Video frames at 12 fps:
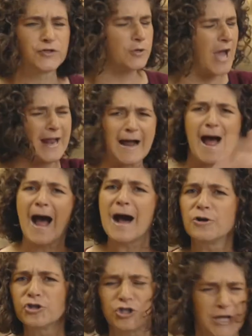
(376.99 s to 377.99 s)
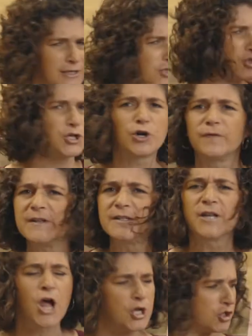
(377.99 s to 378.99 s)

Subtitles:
She had a house, she had servants,